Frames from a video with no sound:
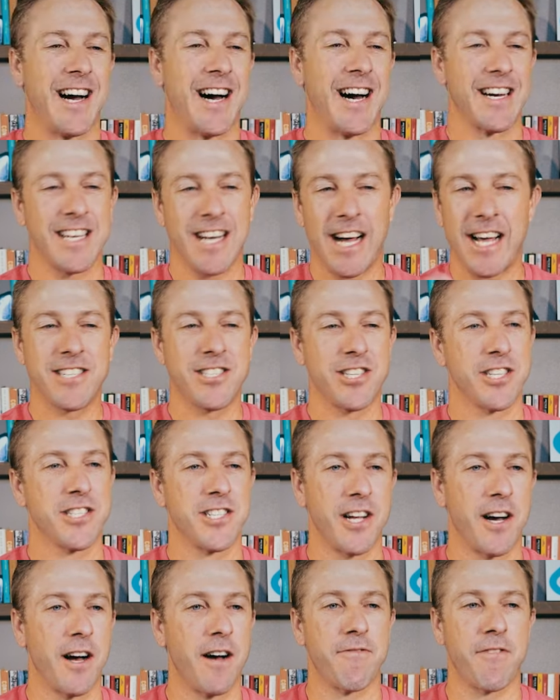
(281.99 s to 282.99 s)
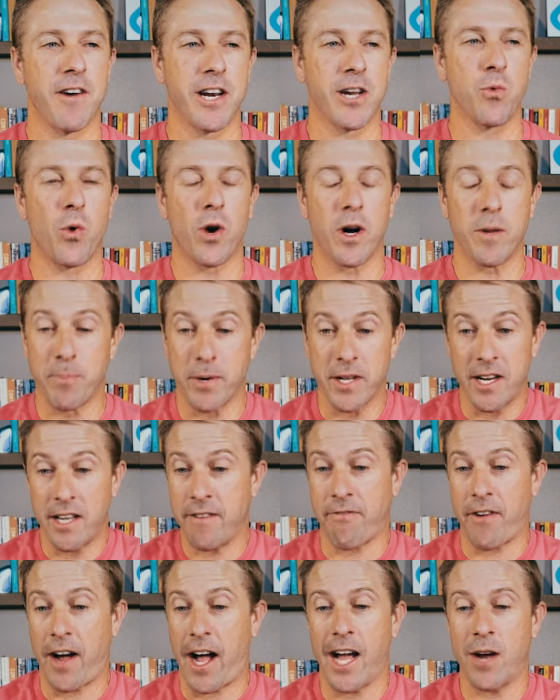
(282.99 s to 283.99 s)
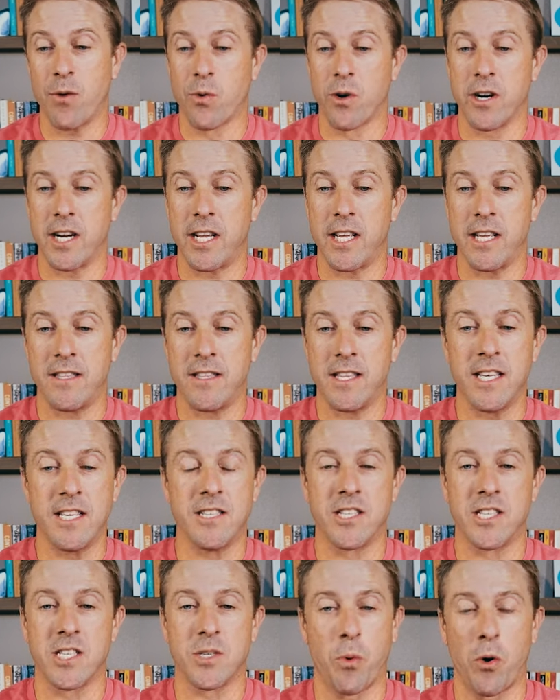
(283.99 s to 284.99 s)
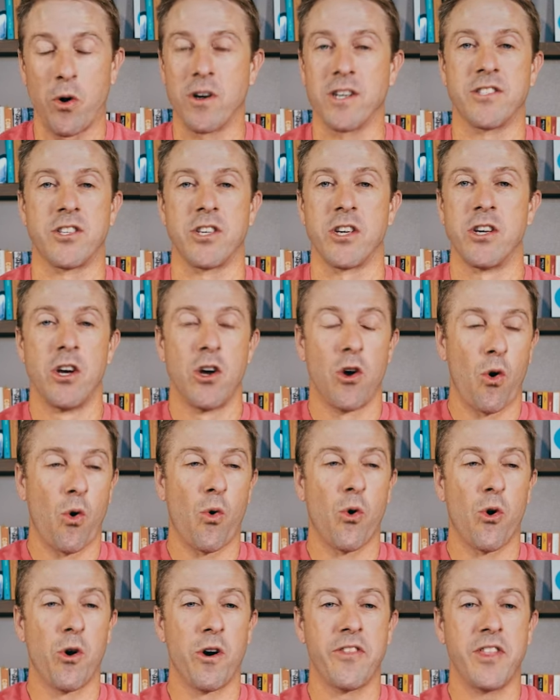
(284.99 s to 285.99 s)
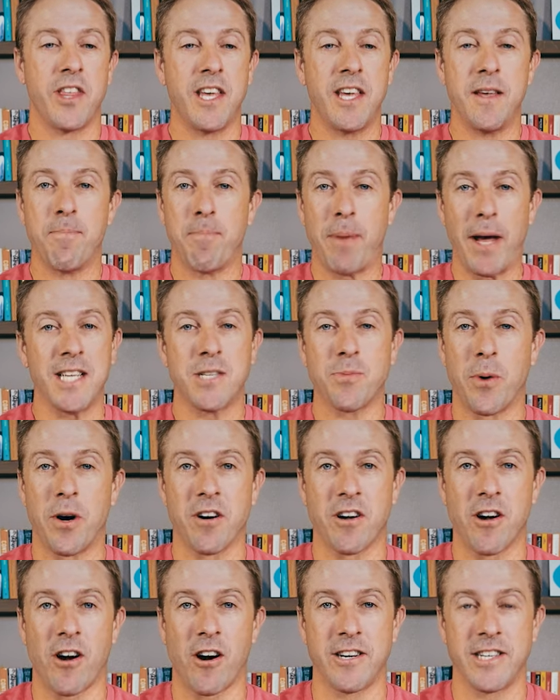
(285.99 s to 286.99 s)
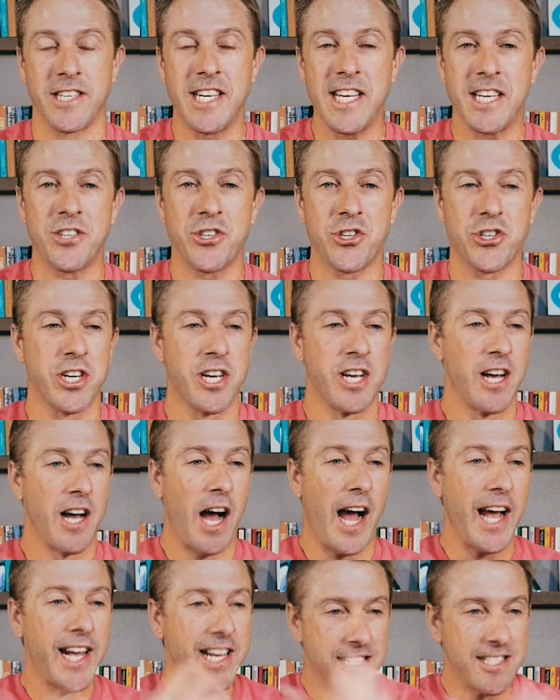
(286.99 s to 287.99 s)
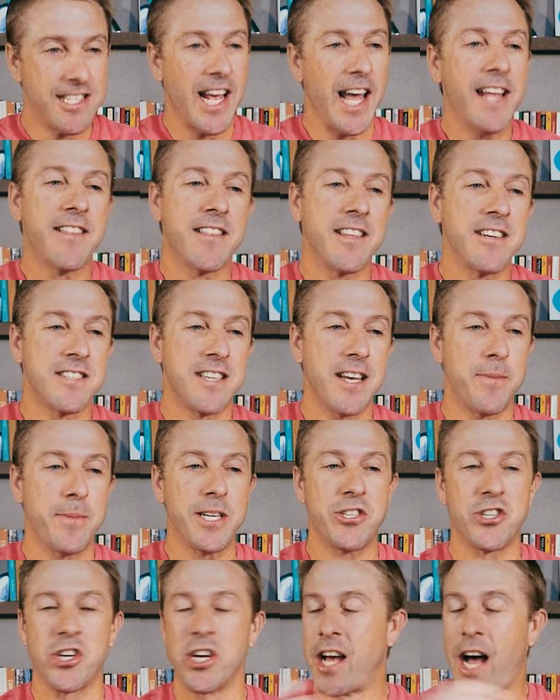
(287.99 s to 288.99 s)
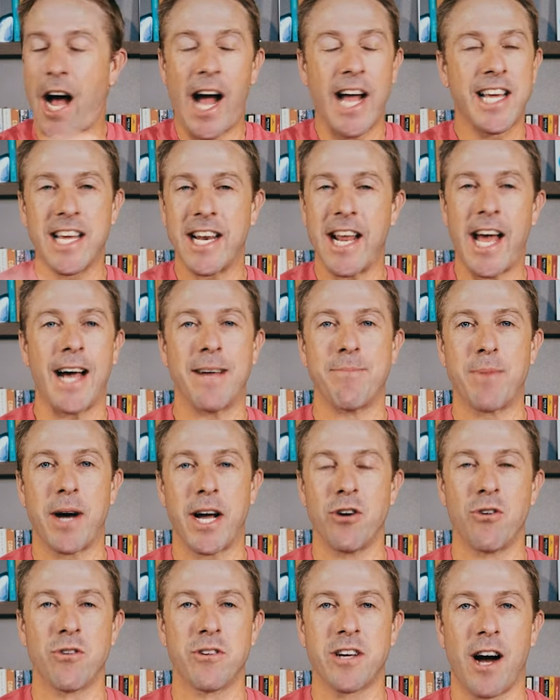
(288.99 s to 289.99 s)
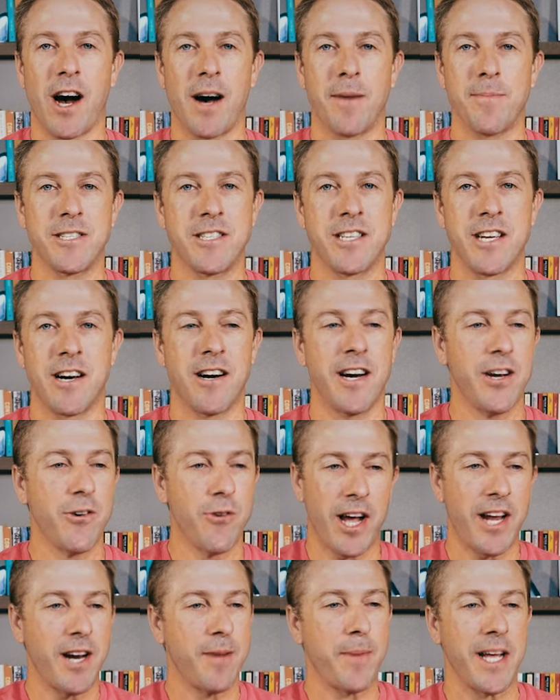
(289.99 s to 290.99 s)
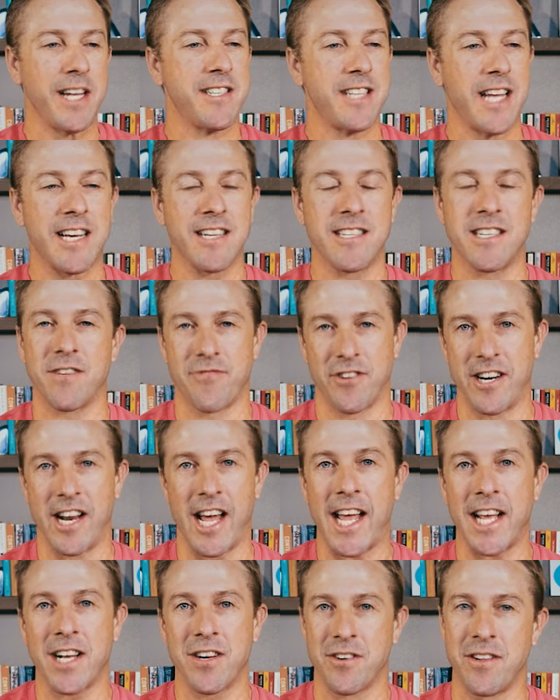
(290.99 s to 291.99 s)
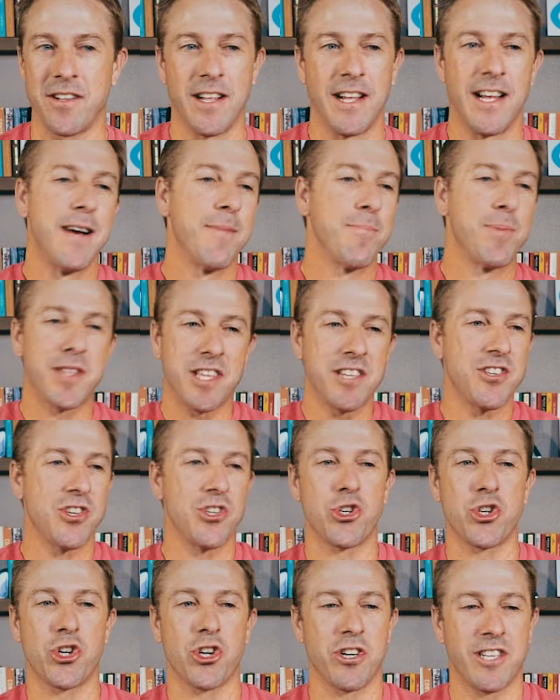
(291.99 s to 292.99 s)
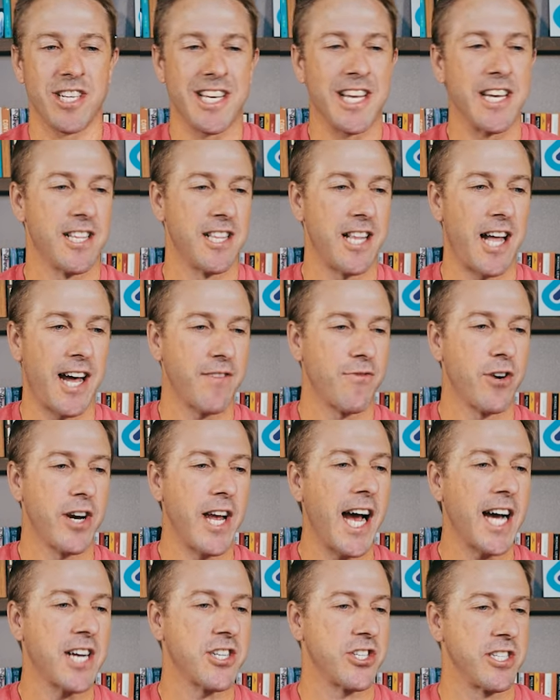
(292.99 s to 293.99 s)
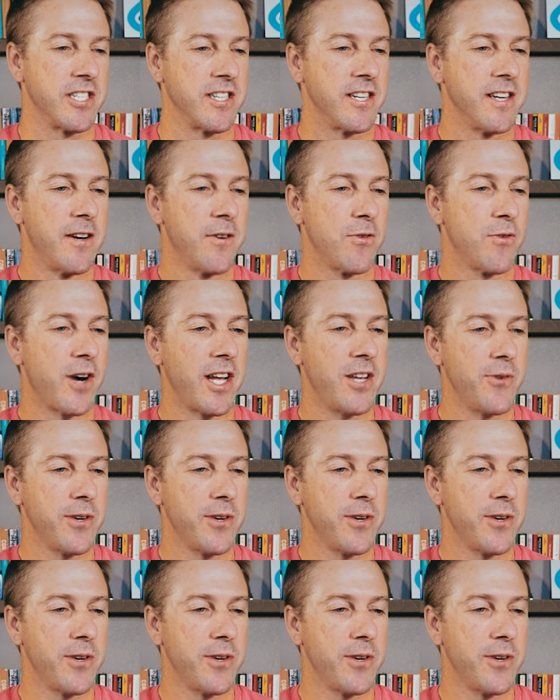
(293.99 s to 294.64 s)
Uh, kind of just a funny one. But if I were in the sports or the baseball card niche, I could take this image, I could add my own commentary, right? I might take a different angle, but this is sure to get a lot of reaction, right?